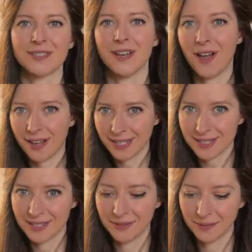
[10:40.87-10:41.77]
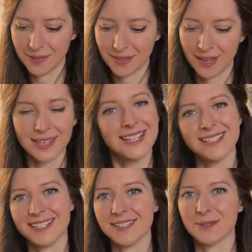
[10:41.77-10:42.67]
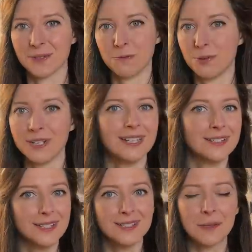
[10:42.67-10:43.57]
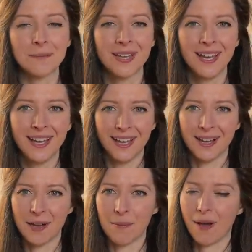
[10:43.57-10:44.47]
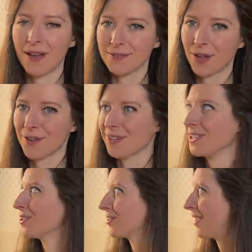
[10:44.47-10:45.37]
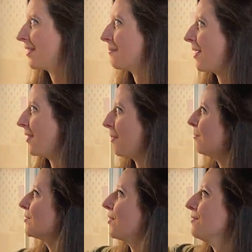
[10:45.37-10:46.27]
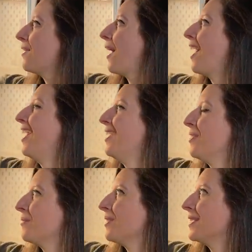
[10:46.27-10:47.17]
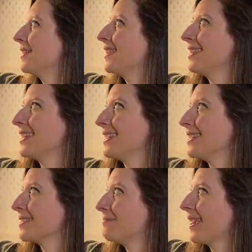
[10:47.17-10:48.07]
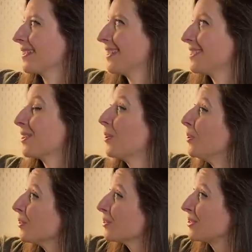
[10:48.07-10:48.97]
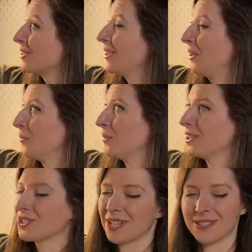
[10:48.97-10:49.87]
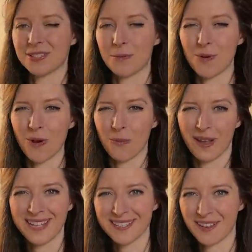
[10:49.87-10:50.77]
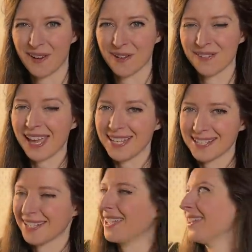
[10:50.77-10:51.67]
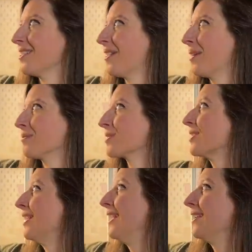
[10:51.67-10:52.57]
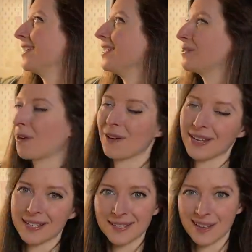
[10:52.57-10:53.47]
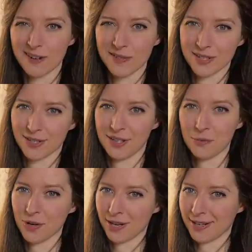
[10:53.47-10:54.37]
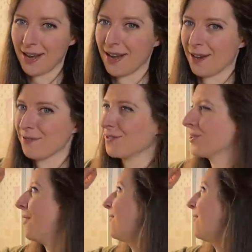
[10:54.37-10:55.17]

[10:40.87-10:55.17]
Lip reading: the height with their easy sort of pulley system. I've currently just set mine up so far with these magnetic hooks, which can support a weight of 8 kilograms. The grow light itself is only 1.5, so I